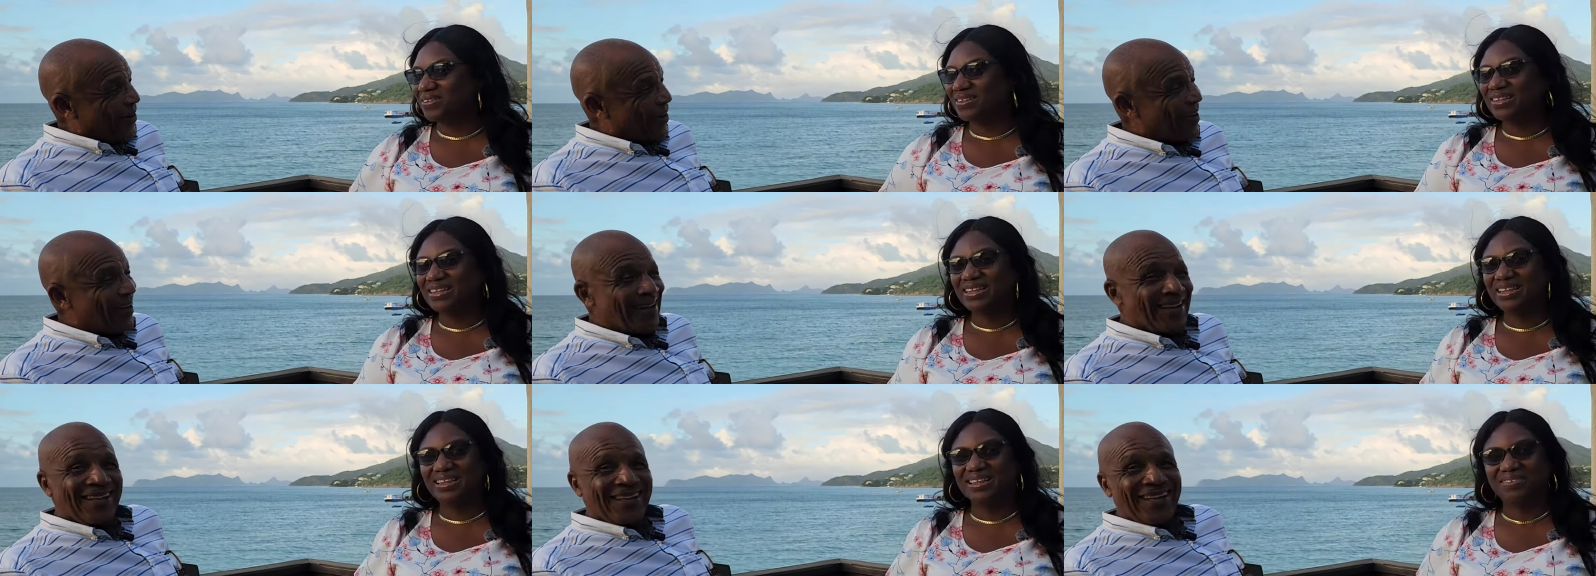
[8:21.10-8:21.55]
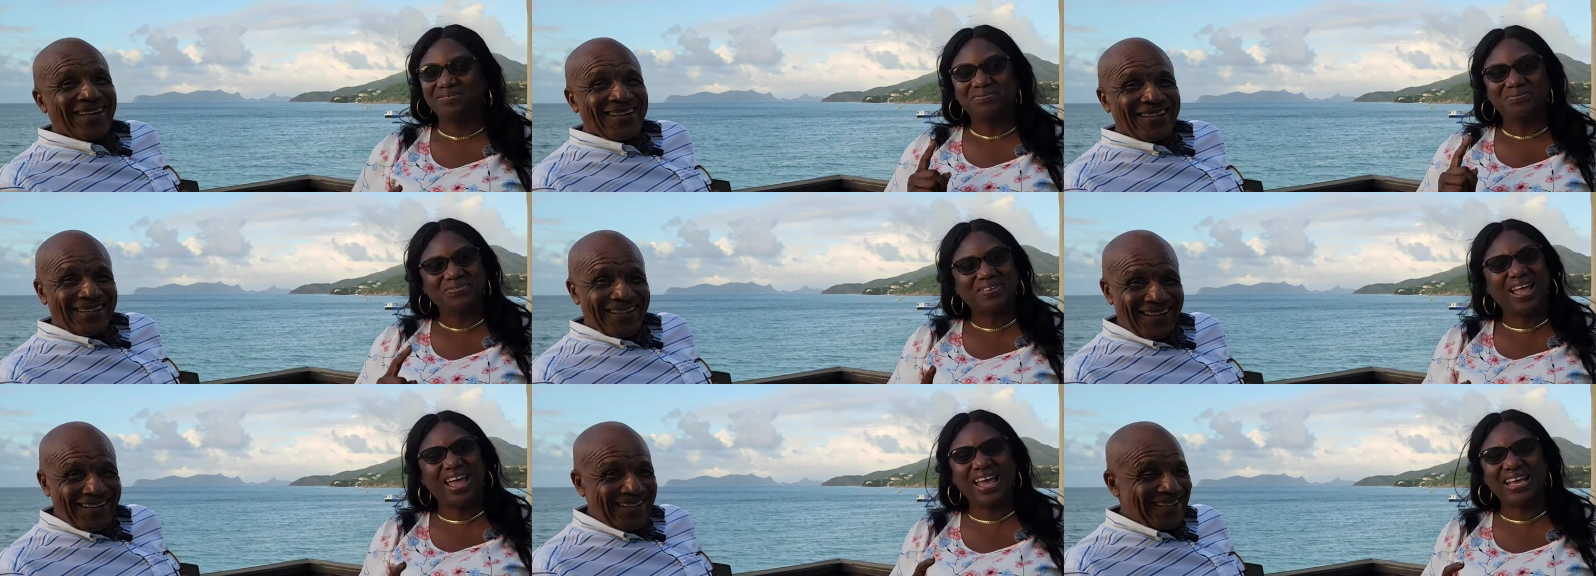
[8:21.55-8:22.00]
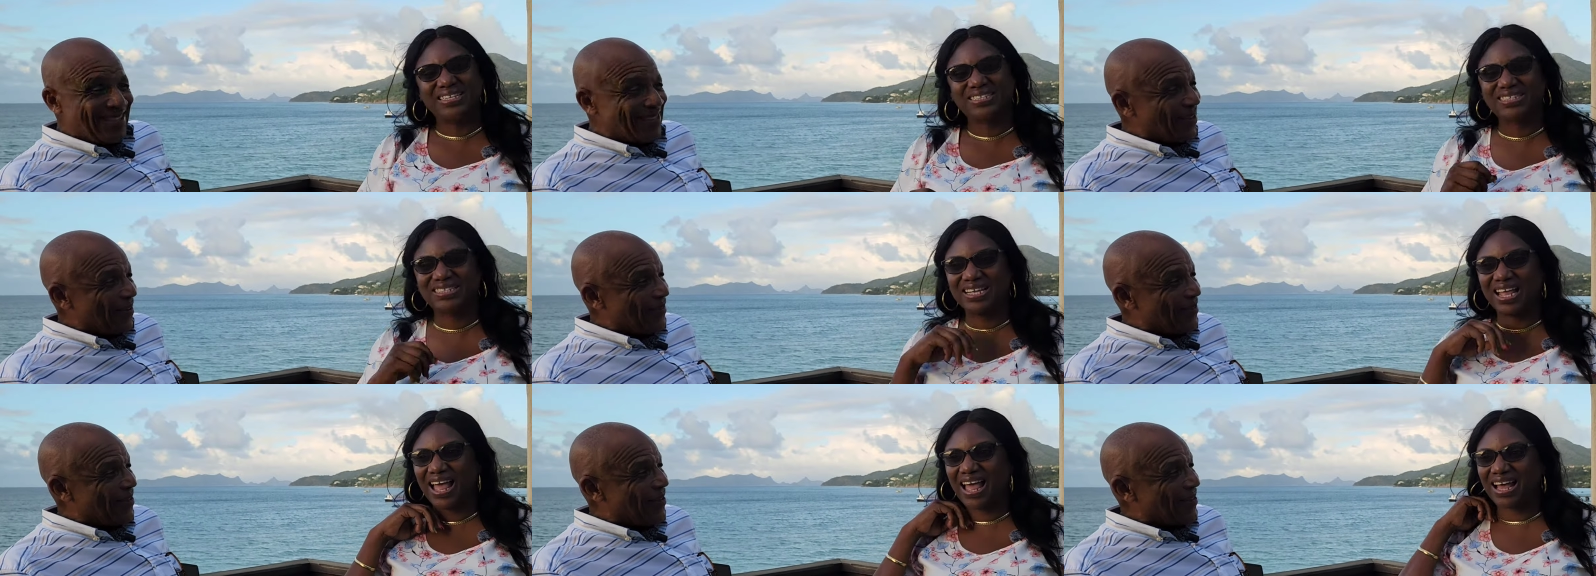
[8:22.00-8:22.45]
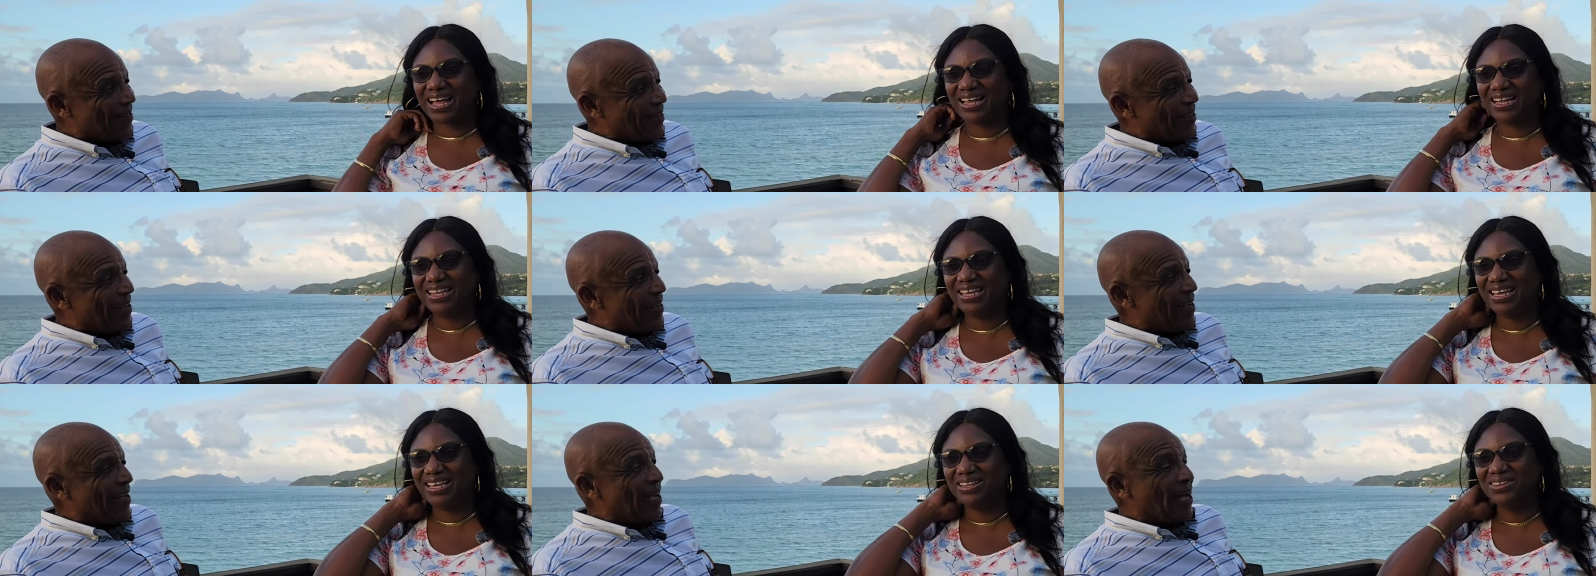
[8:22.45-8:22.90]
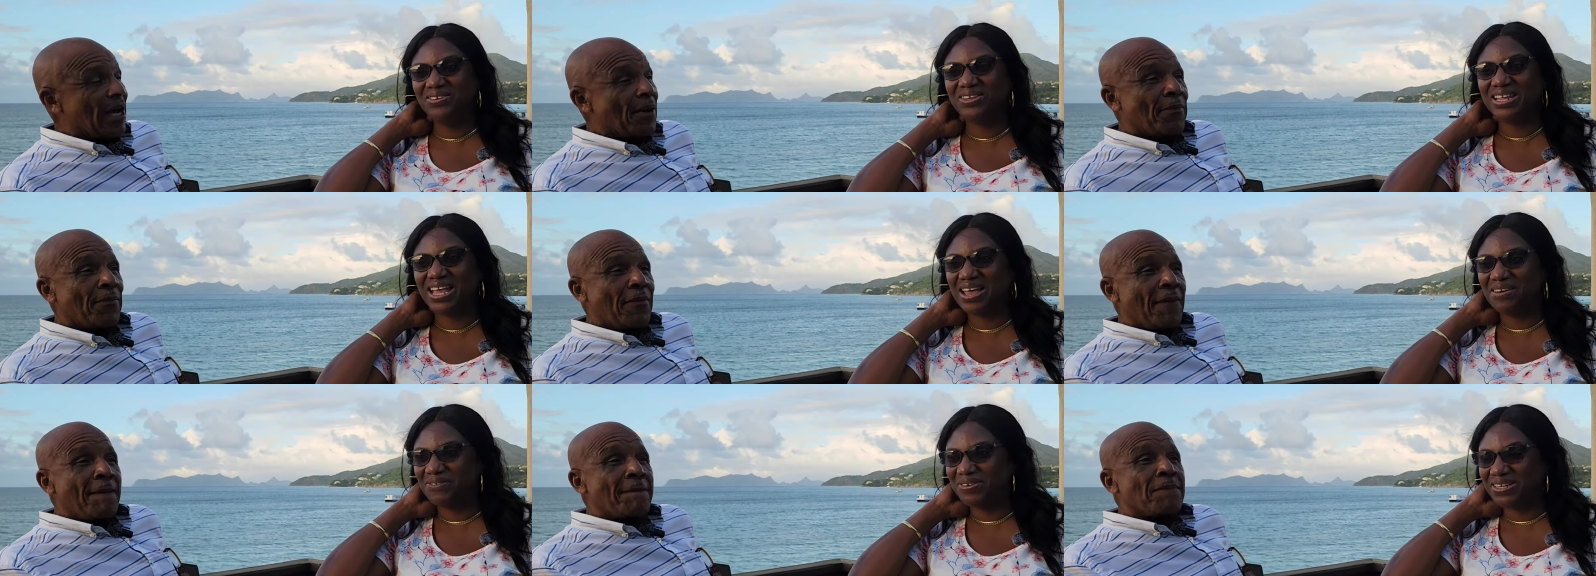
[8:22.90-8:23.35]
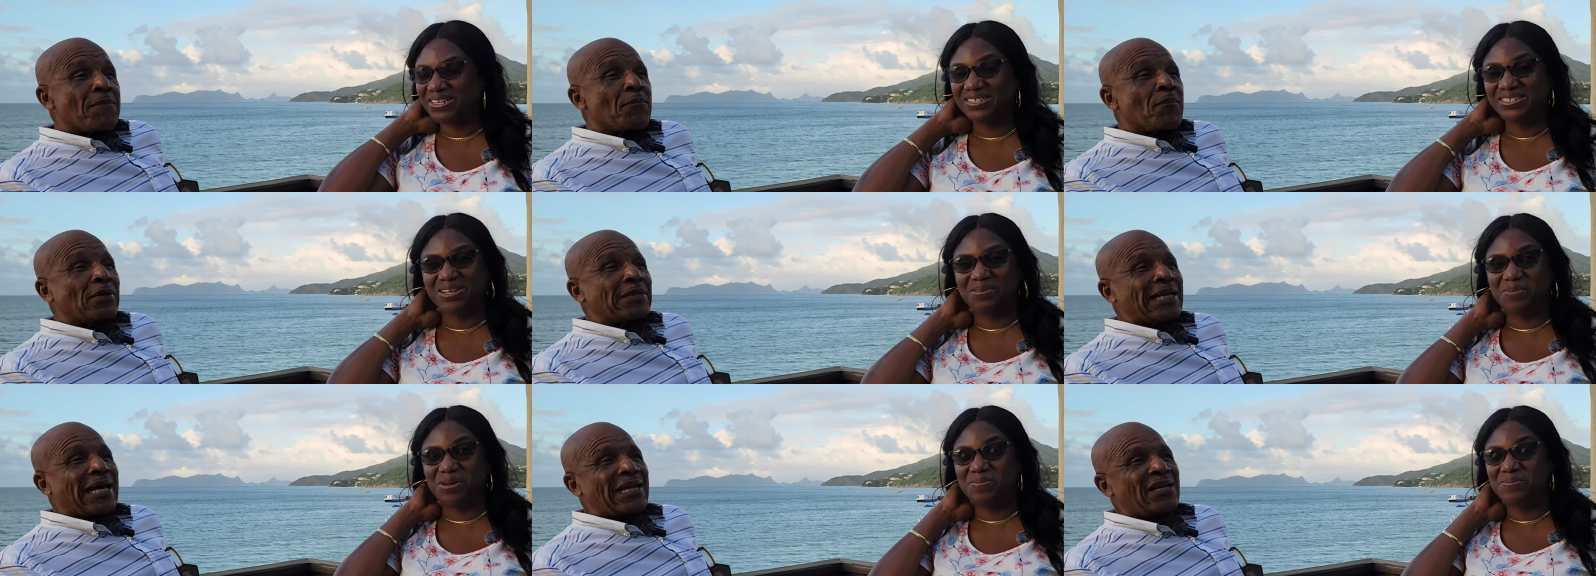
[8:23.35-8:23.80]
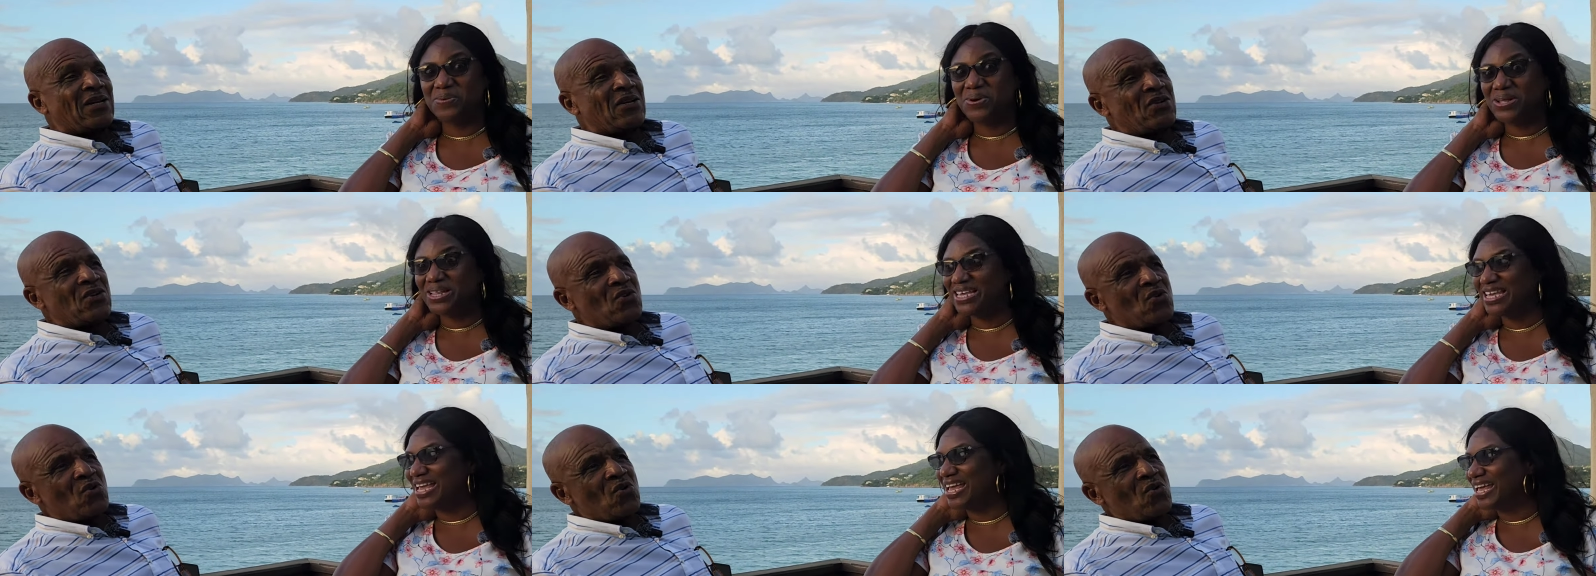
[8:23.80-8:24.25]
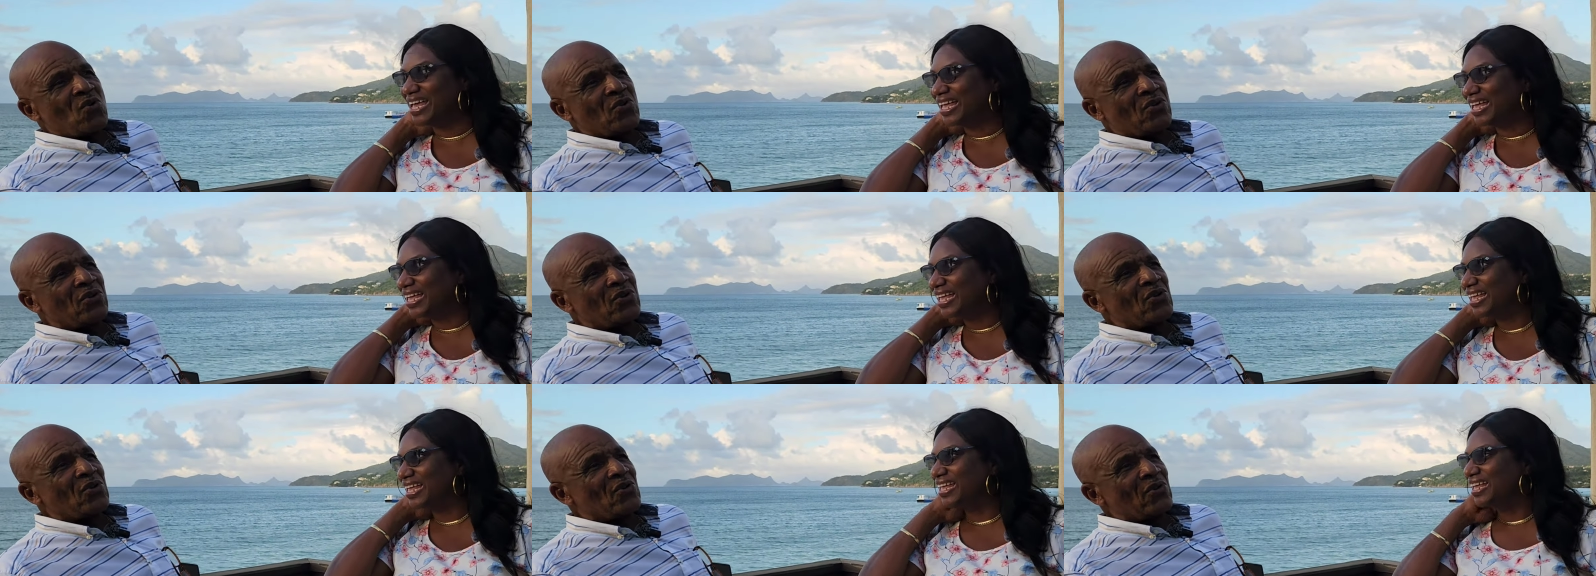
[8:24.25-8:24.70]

Speaker 1: exactly. Not everything's But I don't know, here. you